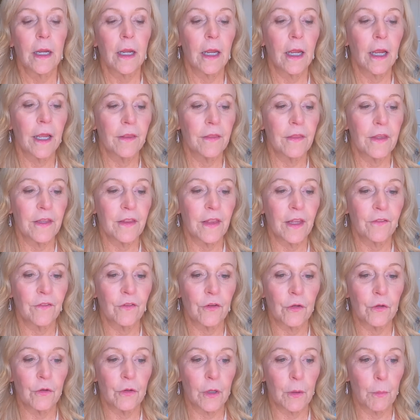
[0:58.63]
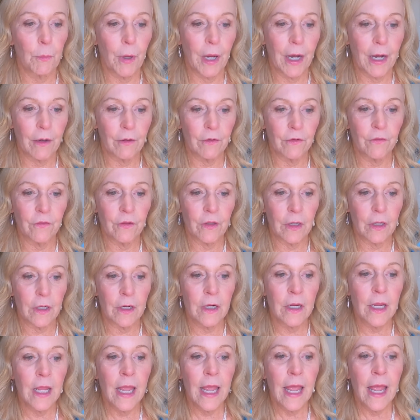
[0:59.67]
I think that's a good comparison.
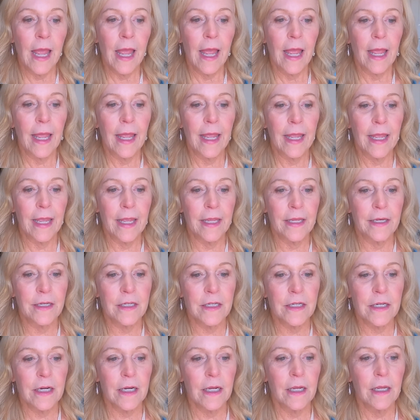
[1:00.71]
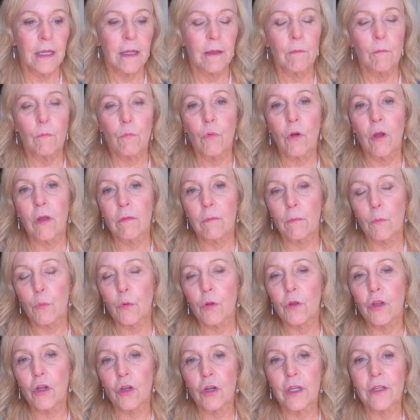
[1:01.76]
And
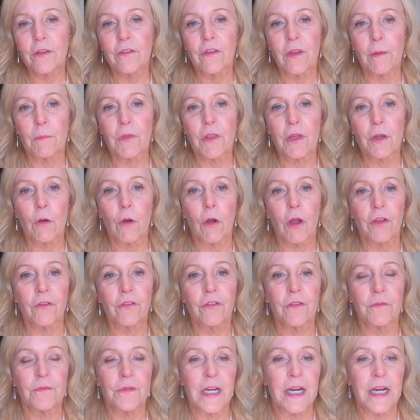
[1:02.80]
we'll look at some of the costs of